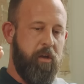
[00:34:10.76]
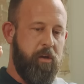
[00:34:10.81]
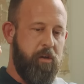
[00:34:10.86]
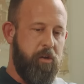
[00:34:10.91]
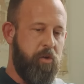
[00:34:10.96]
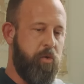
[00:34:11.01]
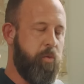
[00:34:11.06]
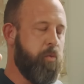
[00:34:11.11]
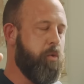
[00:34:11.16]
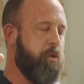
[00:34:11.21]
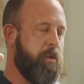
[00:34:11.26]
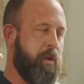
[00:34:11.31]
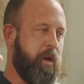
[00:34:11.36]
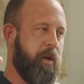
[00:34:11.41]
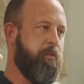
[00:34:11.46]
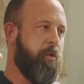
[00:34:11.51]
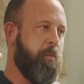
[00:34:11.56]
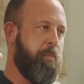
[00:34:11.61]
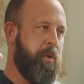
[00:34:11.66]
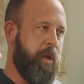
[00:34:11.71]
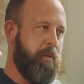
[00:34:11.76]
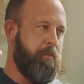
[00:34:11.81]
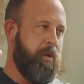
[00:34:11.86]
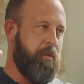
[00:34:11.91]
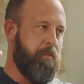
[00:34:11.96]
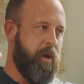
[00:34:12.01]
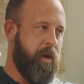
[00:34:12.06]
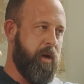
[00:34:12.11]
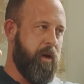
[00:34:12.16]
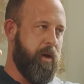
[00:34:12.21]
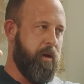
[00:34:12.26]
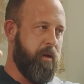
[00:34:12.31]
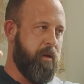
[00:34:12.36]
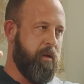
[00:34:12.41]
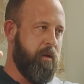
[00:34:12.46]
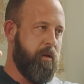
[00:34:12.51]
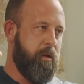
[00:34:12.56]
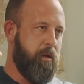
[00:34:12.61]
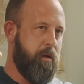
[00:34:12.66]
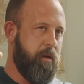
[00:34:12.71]
"You will never pay me back
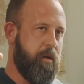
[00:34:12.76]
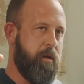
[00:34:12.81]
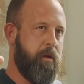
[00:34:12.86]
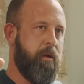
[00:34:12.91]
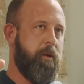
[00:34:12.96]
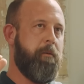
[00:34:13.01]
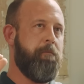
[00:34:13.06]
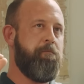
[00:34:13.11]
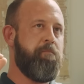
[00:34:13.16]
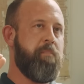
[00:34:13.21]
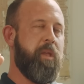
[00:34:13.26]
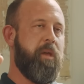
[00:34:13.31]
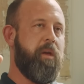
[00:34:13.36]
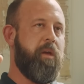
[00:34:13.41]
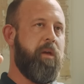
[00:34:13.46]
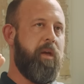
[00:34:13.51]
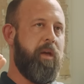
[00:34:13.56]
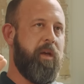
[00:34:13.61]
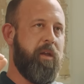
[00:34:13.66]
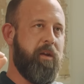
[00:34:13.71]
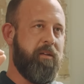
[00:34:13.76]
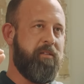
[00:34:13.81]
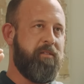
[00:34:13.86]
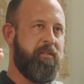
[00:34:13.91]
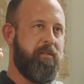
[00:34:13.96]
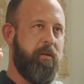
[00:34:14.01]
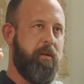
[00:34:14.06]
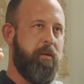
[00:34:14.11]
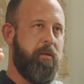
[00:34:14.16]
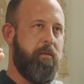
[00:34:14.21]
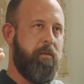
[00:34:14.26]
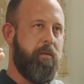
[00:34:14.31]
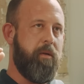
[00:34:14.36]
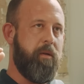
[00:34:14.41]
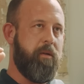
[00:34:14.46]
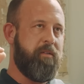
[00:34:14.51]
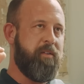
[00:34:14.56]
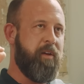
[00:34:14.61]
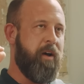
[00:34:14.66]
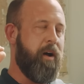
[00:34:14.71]
in a
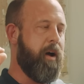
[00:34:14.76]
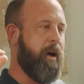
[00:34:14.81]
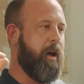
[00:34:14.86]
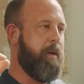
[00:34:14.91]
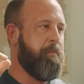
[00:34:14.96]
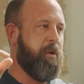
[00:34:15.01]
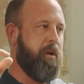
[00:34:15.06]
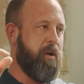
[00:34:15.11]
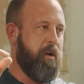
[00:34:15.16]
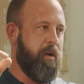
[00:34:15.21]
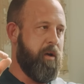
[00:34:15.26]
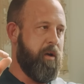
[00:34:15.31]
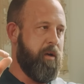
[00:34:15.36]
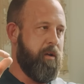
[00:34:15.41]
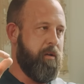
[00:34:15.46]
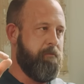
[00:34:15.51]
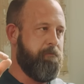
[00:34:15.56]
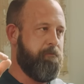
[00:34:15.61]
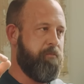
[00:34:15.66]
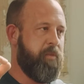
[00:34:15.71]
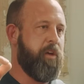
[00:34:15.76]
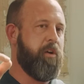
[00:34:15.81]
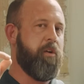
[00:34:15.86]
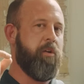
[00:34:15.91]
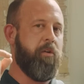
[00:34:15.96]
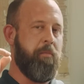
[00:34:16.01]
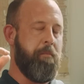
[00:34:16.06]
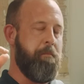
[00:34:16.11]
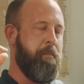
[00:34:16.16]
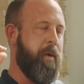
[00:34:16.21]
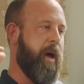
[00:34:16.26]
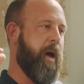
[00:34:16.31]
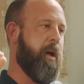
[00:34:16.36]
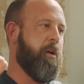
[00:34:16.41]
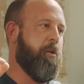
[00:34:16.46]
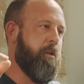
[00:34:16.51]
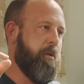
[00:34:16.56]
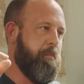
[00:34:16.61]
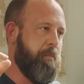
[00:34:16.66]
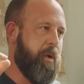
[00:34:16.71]
timeline that it'll
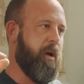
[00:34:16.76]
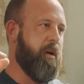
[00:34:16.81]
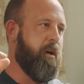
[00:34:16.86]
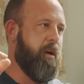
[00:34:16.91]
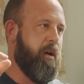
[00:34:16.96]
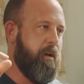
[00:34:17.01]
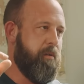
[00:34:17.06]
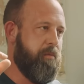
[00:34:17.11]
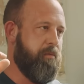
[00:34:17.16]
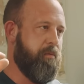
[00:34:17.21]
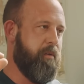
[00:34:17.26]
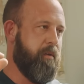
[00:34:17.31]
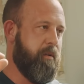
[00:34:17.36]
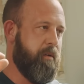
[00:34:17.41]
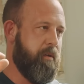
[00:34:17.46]
matter in my life."